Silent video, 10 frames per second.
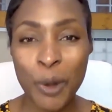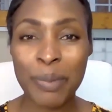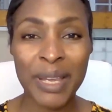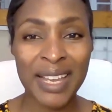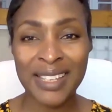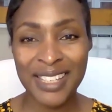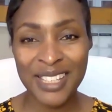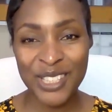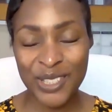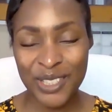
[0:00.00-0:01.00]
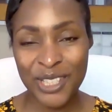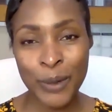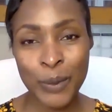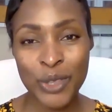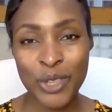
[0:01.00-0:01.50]
topic ideas to
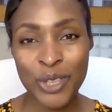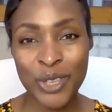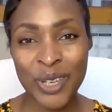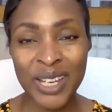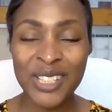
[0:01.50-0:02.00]
share with you guys.